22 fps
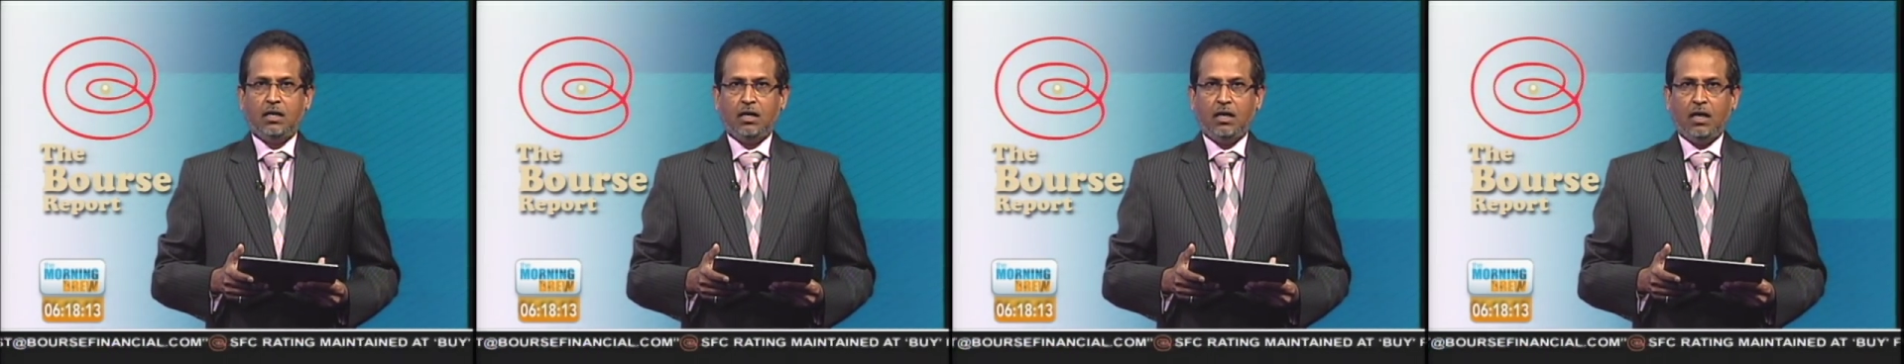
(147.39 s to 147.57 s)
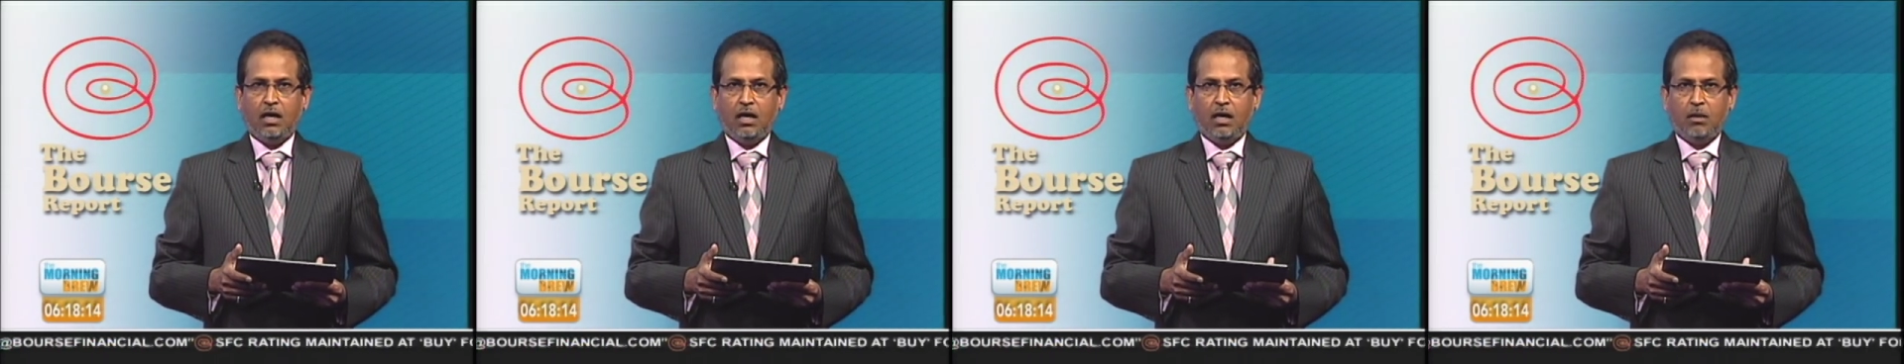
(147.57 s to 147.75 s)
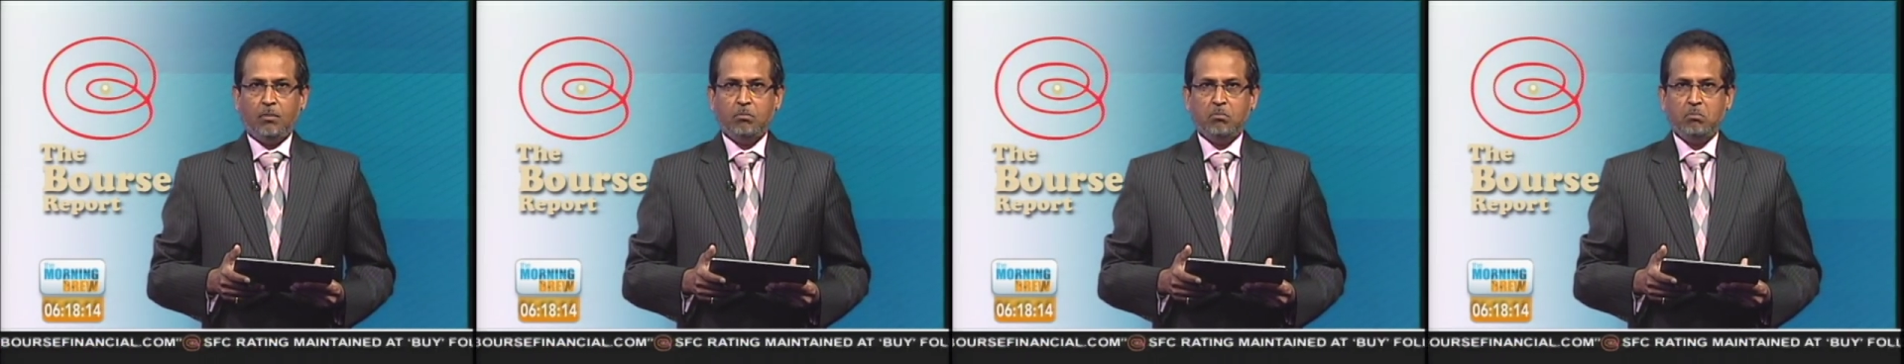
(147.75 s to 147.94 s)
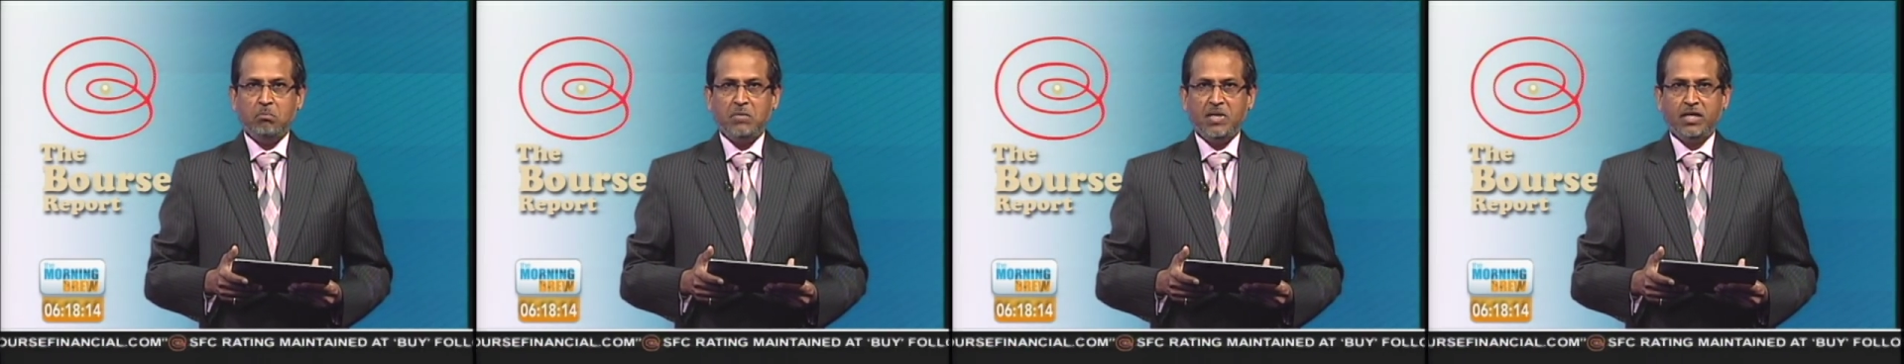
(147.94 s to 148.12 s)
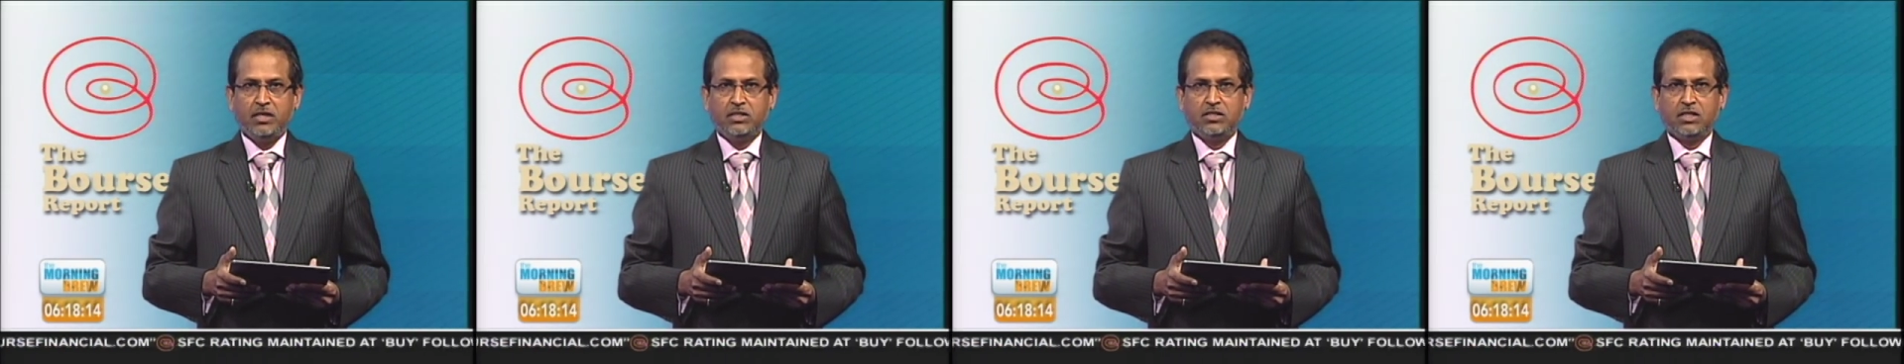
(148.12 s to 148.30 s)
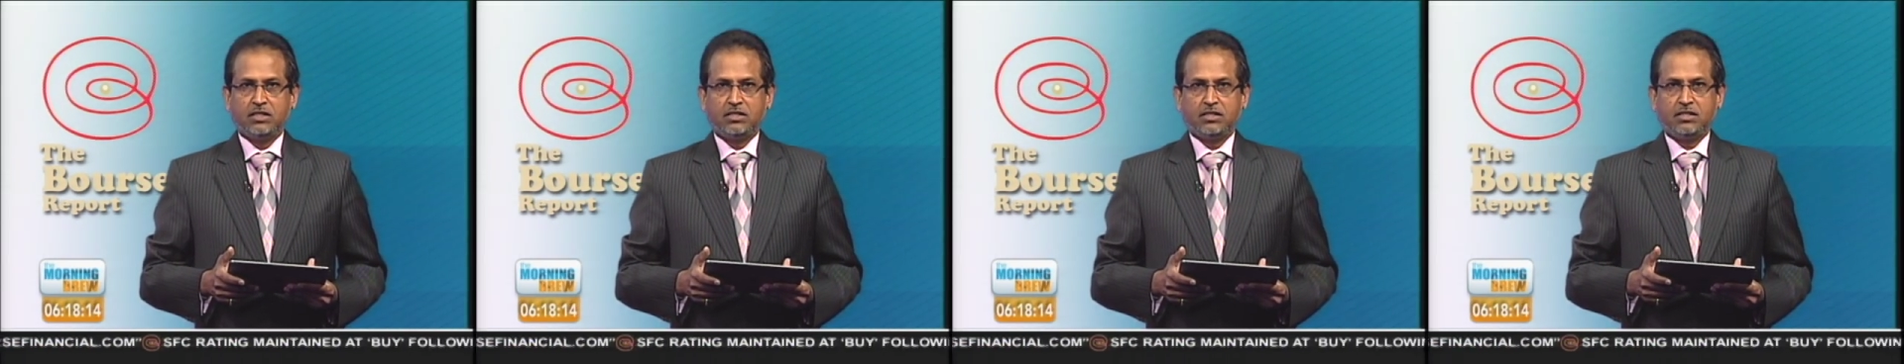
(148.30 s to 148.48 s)
are
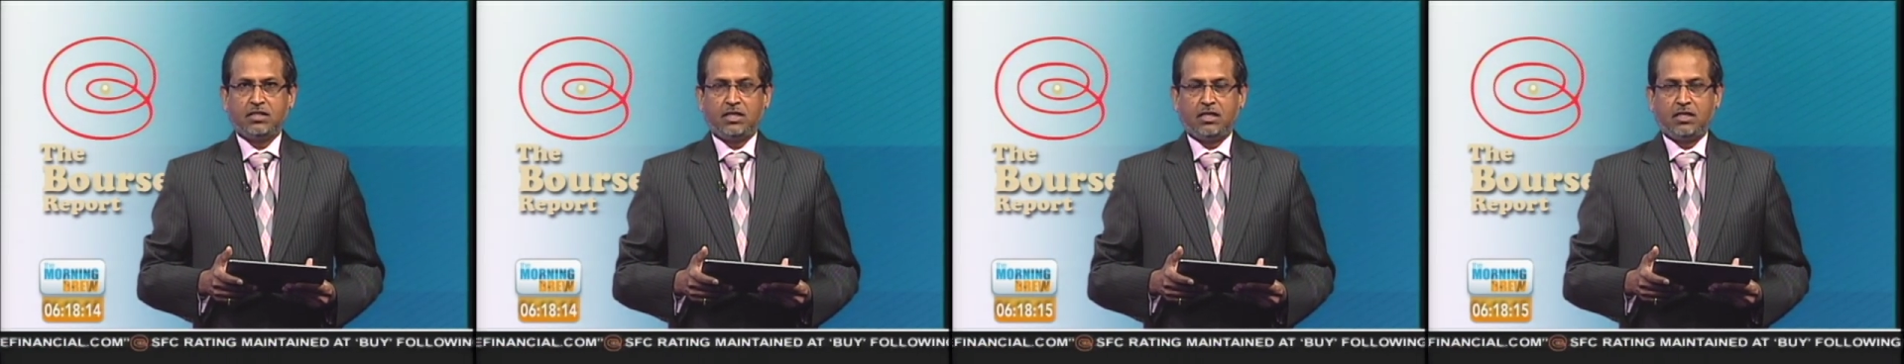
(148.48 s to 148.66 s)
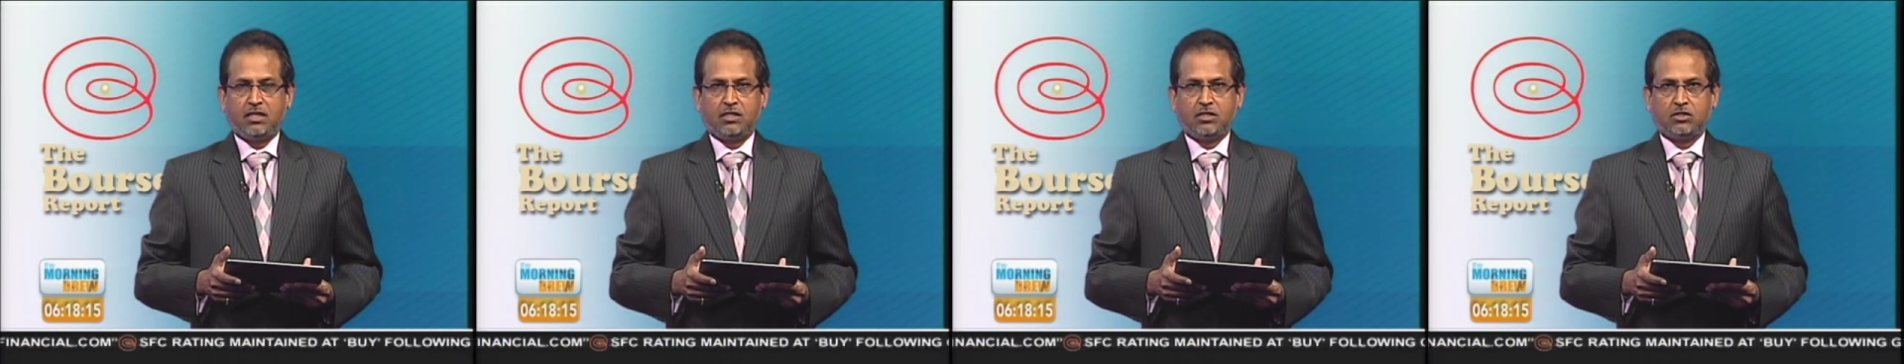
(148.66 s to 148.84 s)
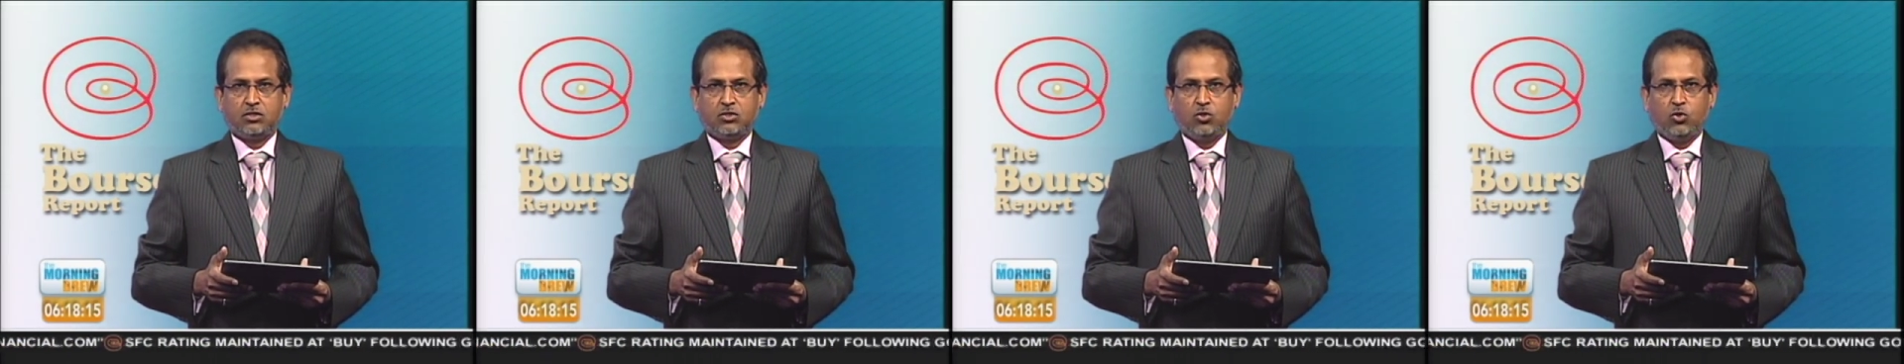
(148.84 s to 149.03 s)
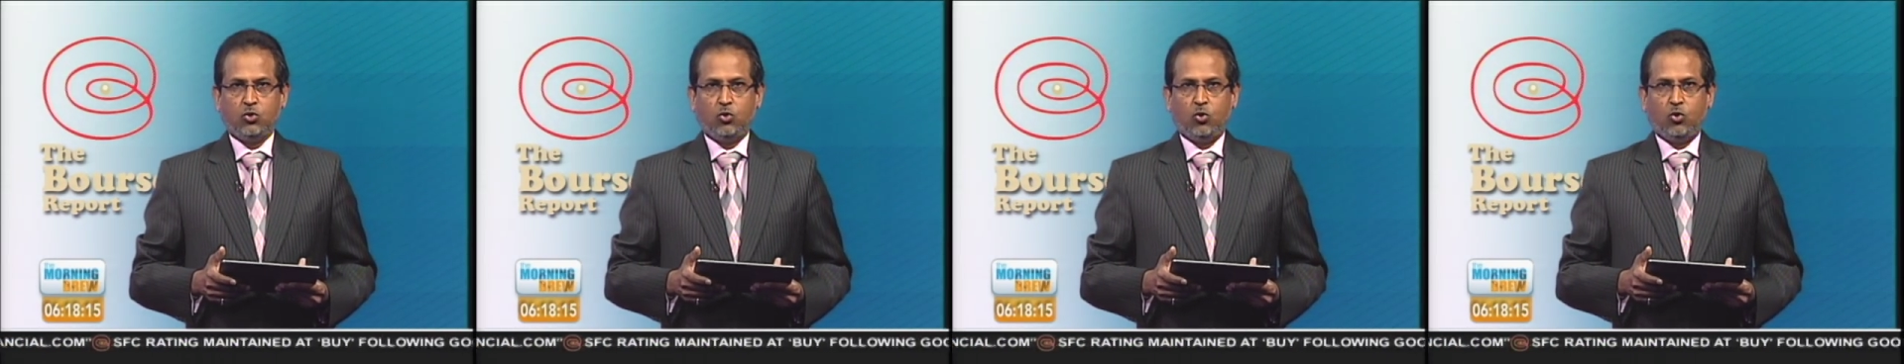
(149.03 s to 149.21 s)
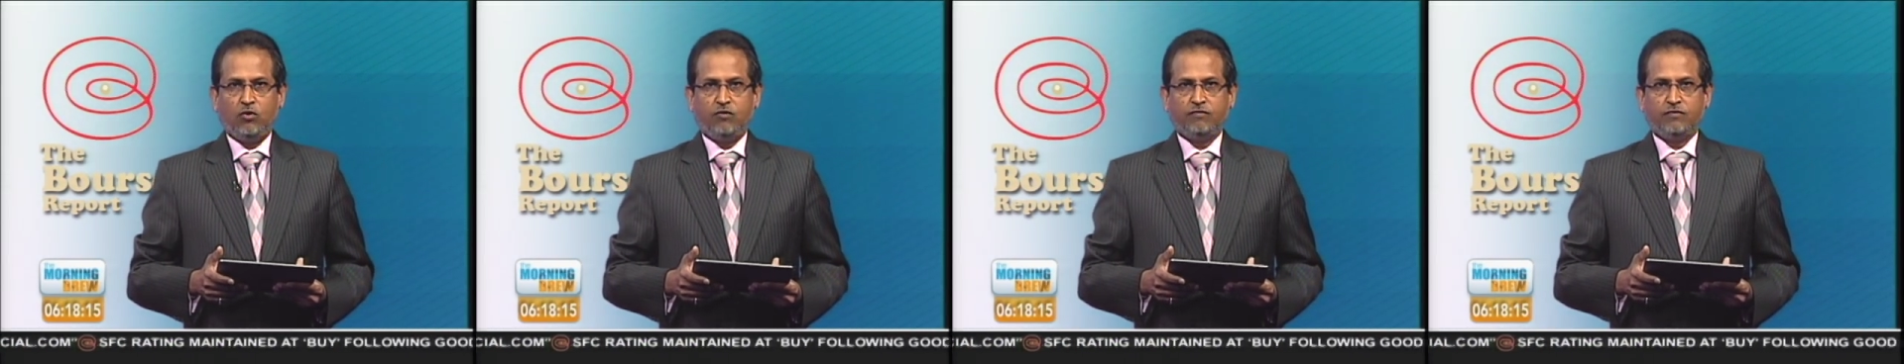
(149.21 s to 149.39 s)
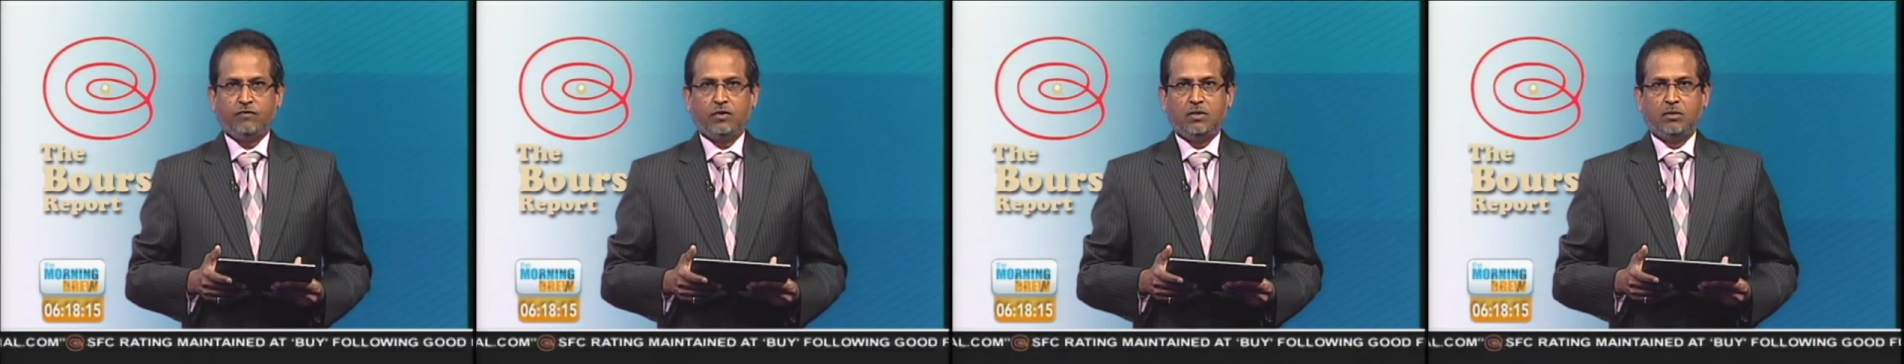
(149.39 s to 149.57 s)
major sellers of